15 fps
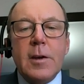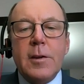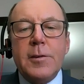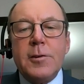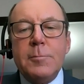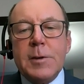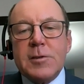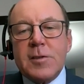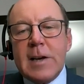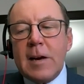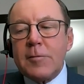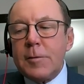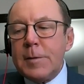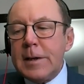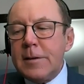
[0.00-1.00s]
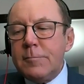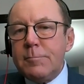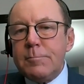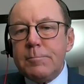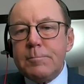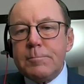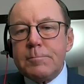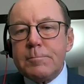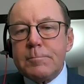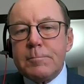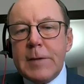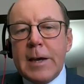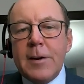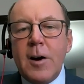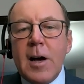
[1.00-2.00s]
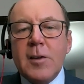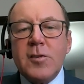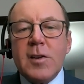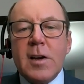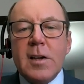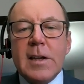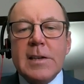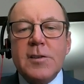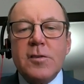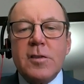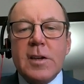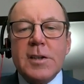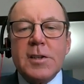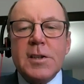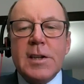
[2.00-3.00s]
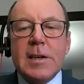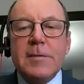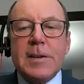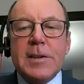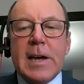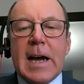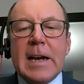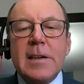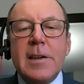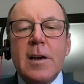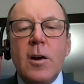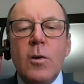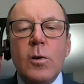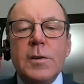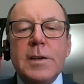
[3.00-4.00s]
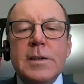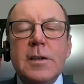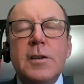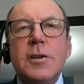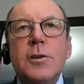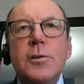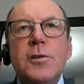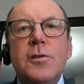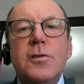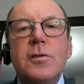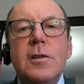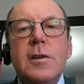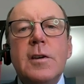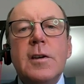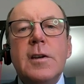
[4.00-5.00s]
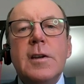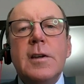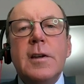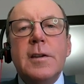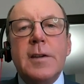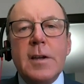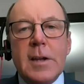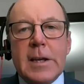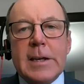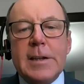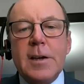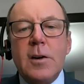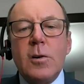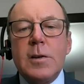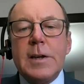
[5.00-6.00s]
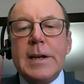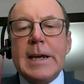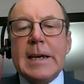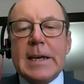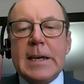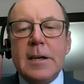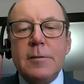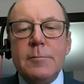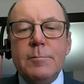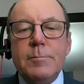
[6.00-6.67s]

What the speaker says: Through misgovernment and hostile legislation, they've attacked the golden goose that laid the golden egg.